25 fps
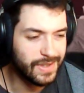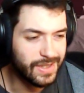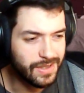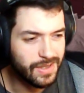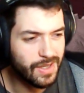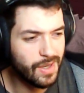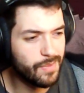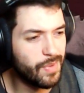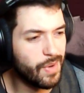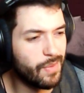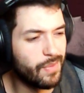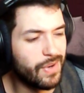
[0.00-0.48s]

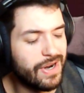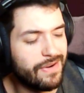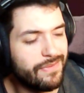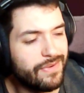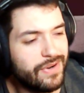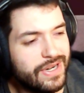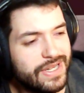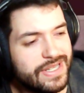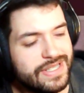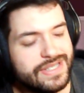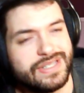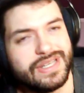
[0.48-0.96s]
But
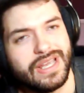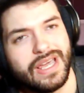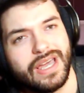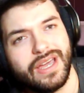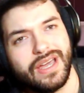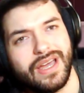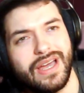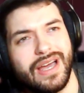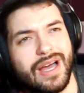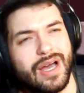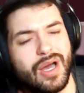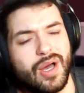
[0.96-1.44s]
whatever it is,
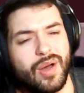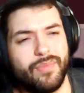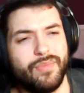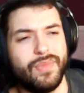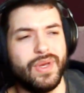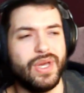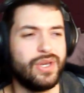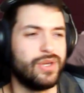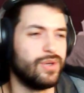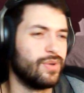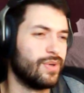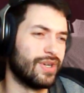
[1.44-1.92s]

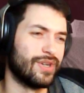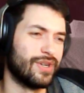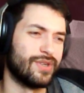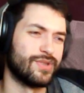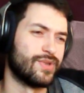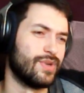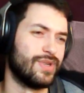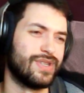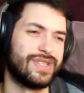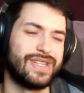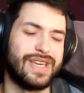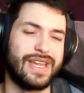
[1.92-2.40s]
you can
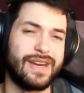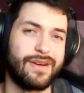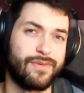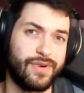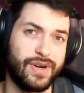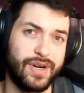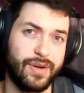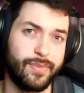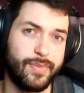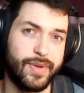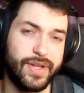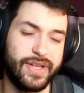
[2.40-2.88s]
also just get it
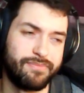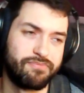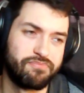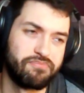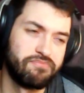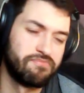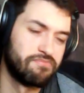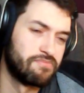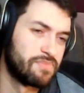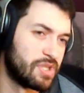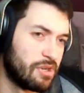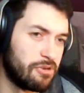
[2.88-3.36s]
free to play.
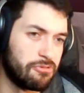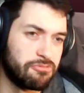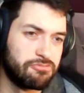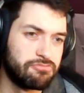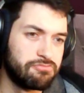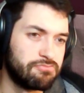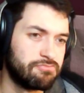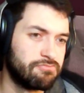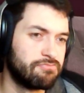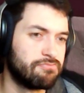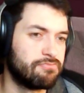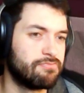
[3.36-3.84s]
So,
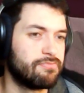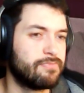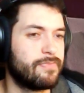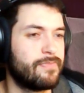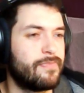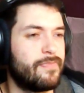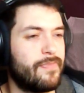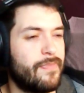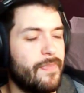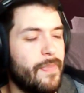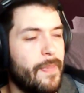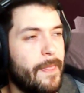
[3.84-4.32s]

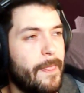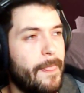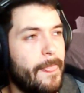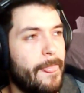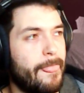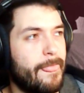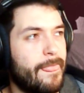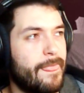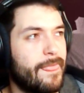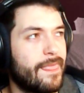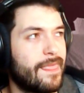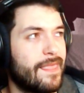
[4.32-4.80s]

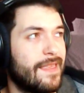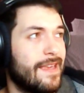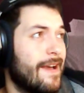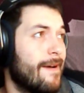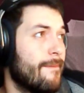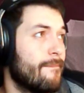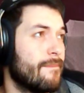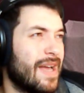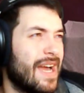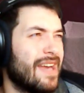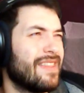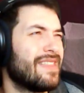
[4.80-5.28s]

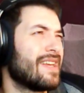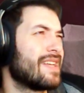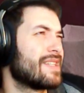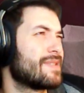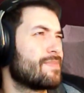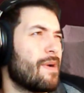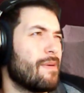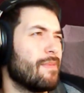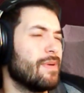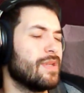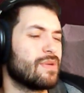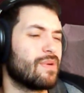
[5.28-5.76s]
yeah, I think
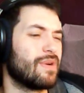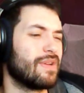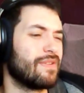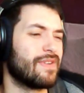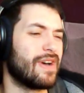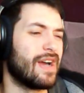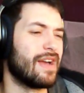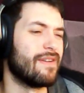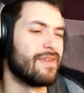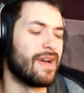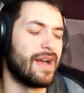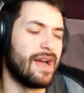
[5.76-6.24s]
it's probably
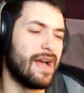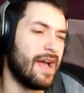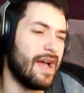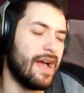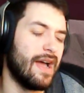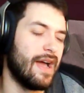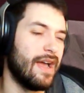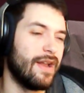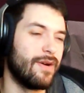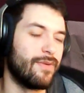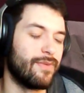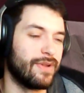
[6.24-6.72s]
25.
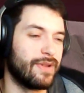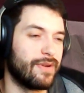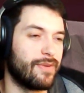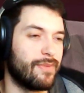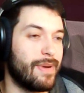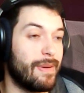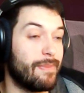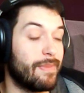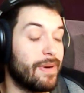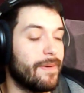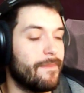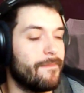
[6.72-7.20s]
I don't really
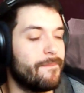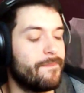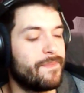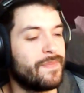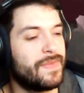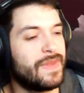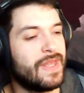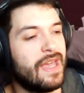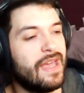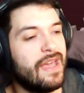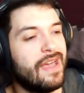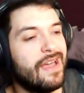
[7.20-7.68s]
remember.
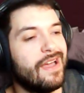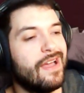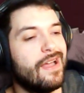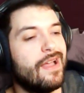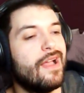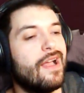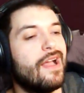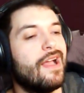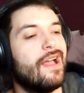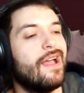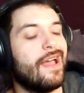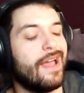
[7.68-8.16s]

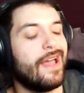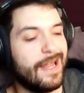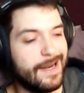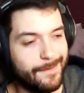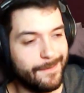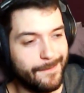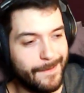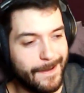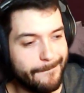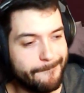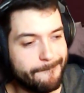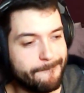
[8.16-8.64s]

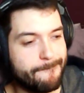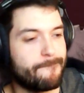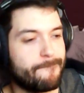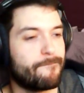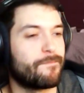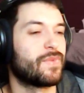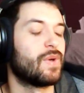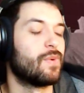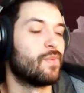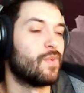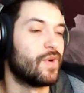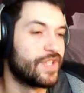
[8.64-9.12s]
Anyway,
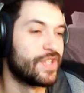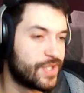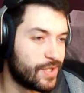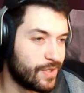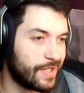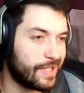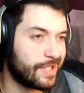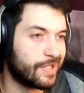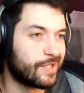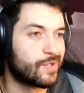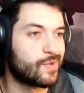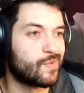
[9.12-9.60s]
once you
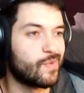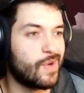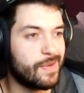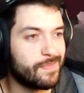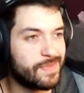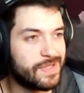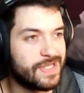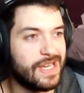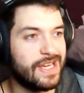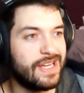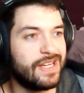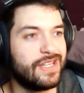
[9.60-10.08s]
get your
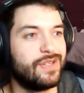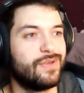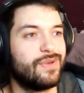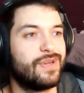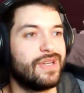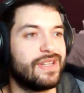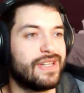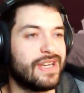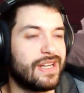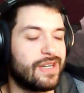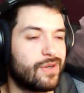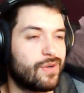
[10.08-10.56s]
swamp set, you
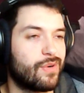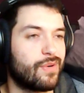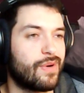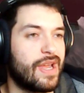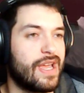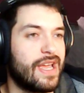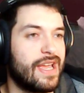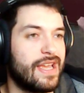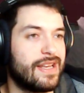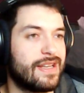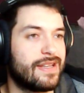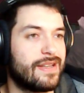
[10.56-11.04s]
can then
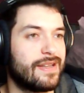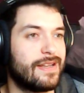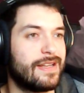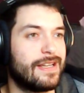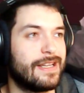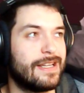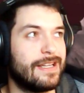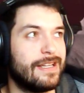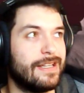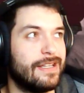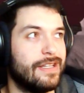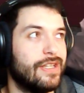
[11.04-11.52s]
create,
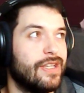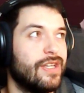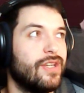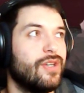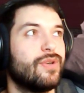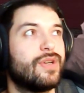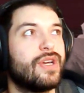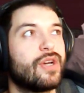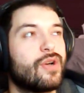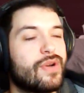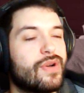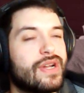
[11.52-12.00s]

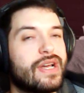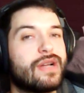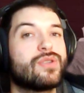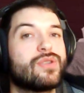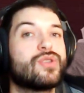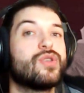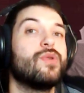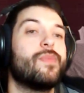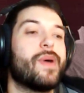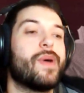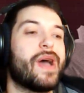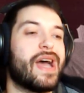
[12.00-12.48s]
you can go down
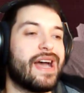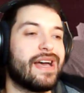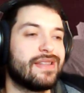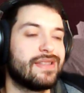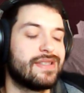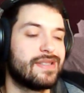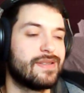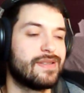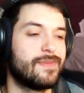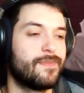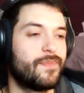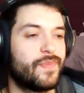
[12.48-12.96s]
2
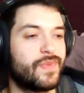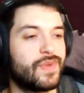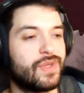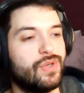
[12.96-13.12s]
paths.